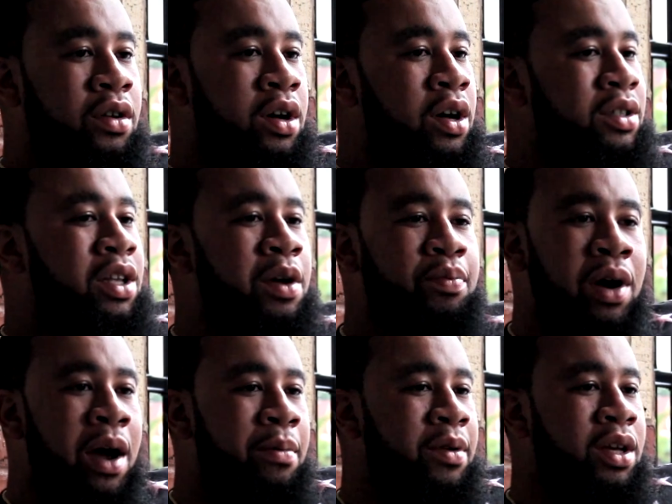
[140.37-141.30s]
uh, State
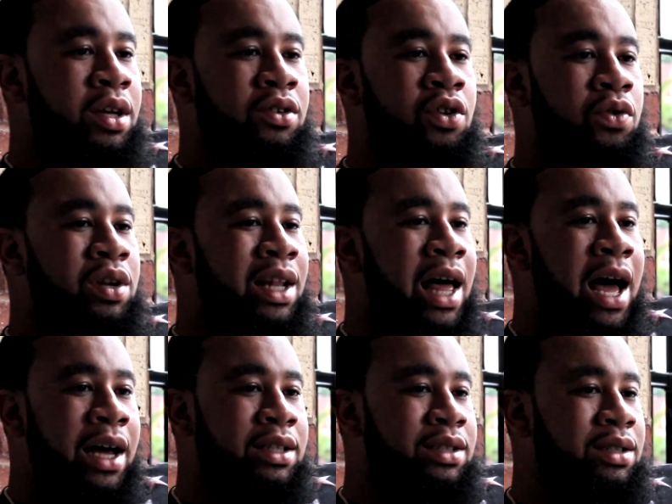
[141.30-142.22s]
Property, you know, The
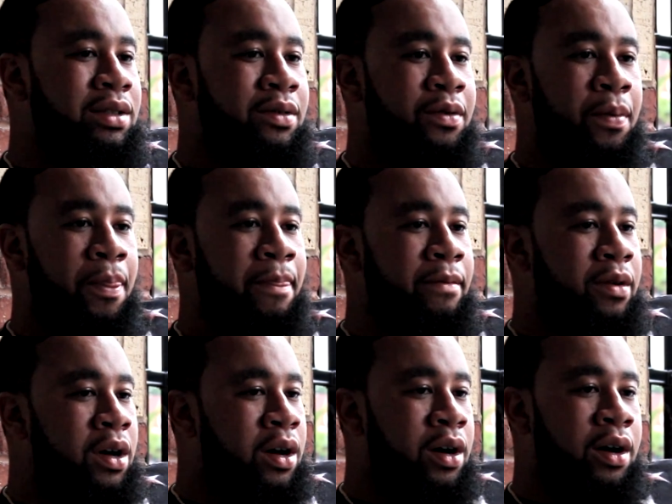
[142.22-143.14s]
Lox,
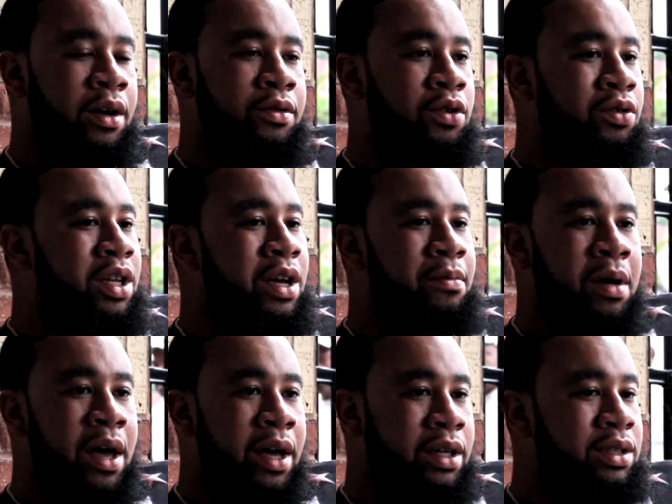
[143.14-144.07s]
uh, you know,
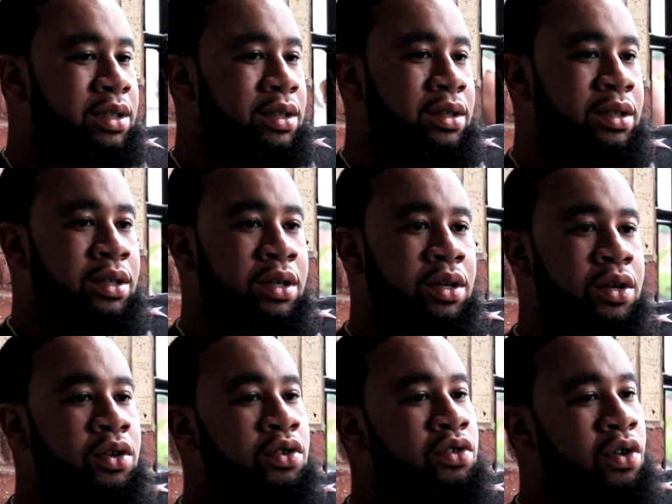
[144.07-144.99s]
DMX,
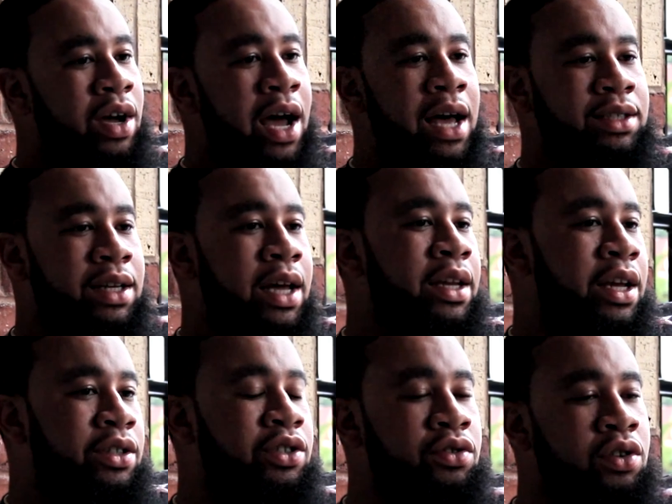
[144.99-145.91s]
you know, guys of that
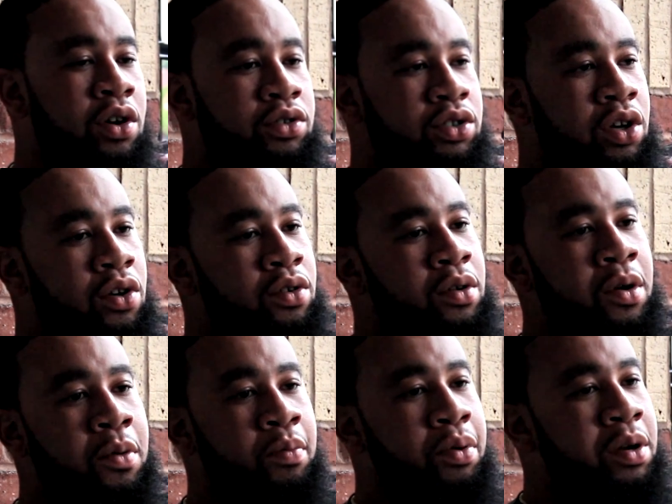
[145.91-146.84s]
nature. You know, so
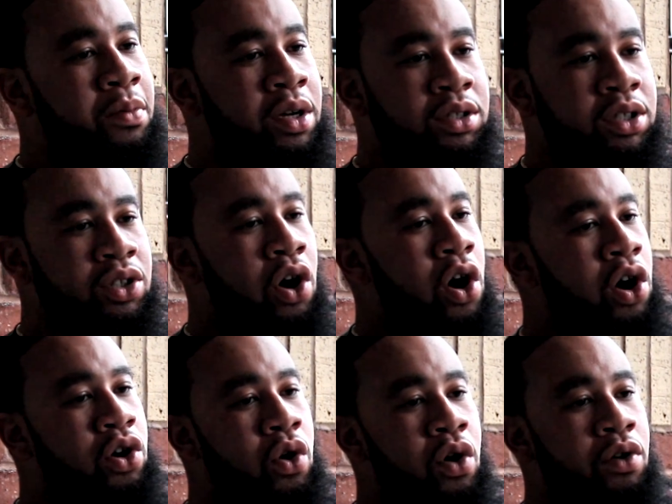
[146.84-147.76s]
pretty much just
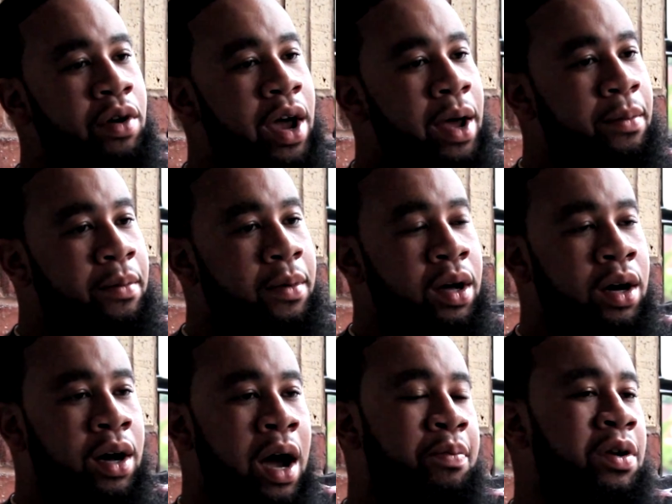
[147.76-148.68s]
hardcore rap.
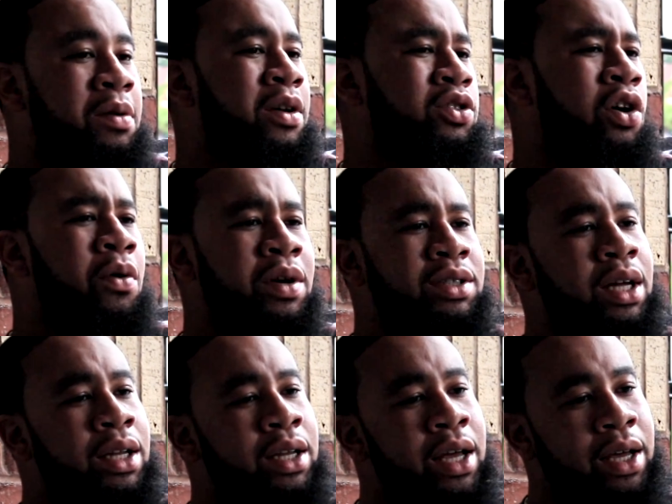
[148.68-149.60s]
Uh, I pretty much always
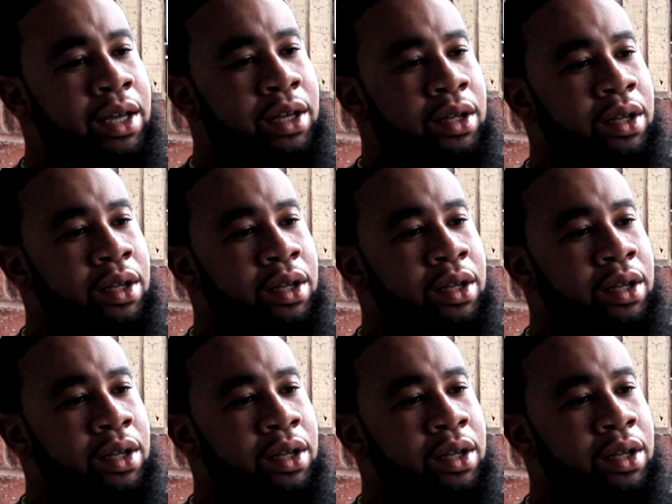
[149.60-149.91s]
done that.